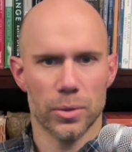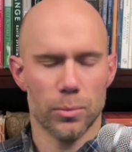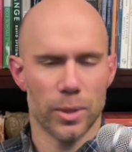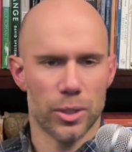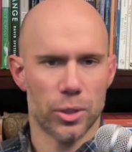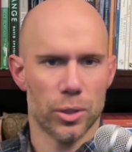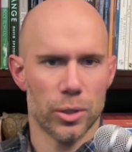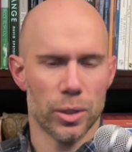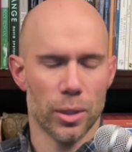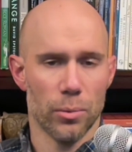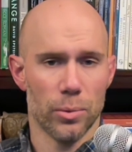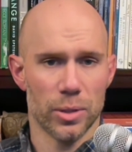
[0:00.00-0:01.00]
which,
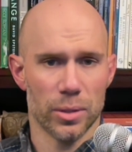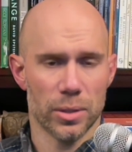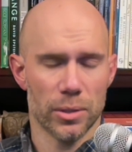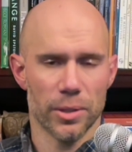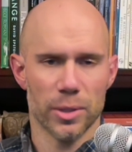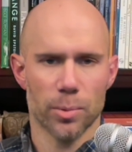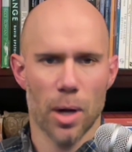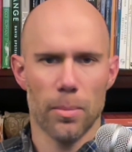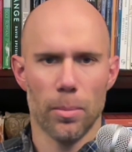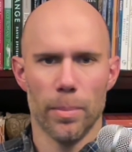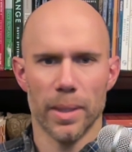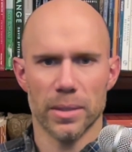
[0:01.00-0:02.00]
was a serious
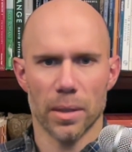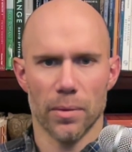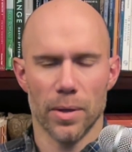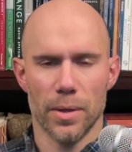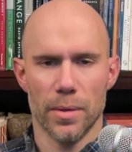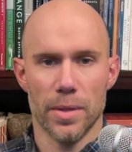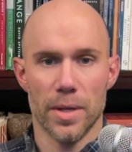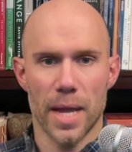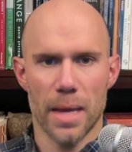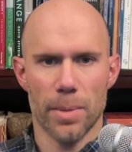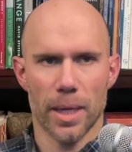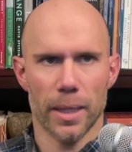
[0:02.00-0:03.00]
problem based on the
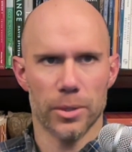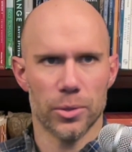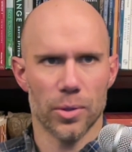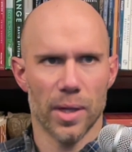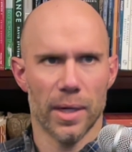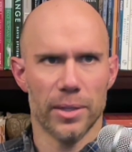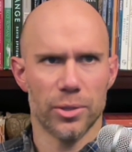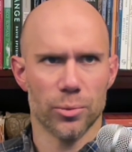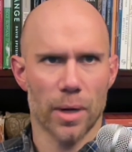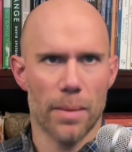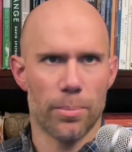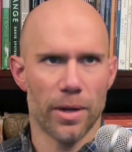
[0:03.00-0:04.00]
naming issue that I
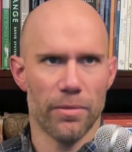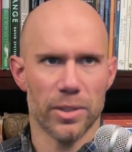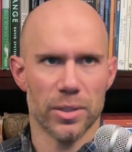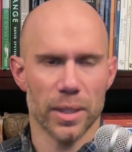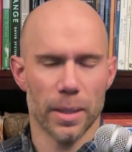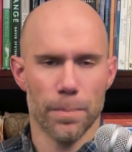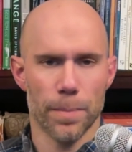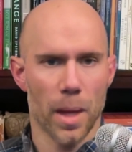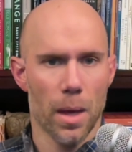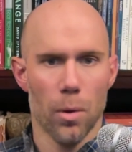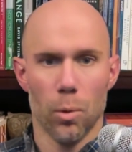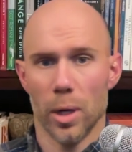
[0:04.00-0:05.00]
described previously?
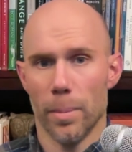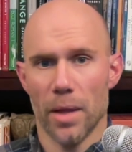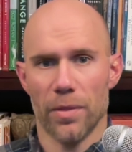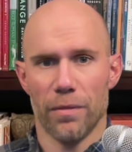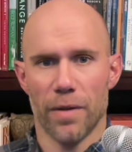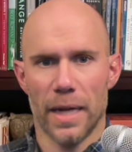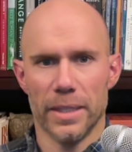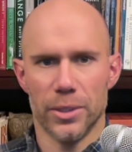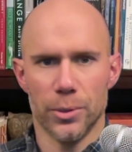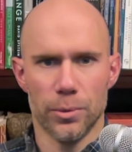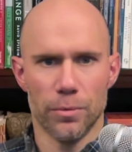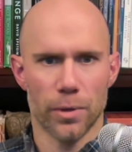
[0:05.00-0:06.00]
What about the
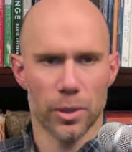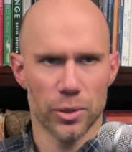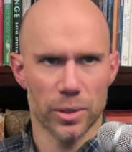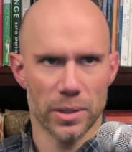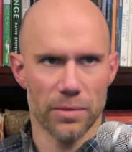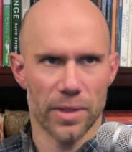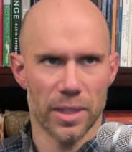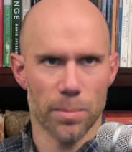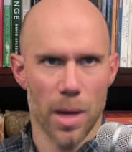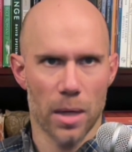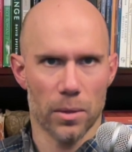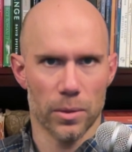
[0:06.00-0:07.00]
fine-tuned versions of these
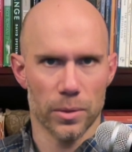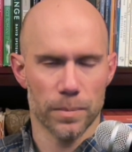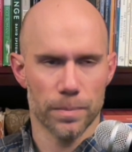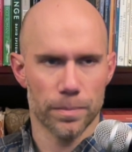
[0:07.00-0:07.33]
models?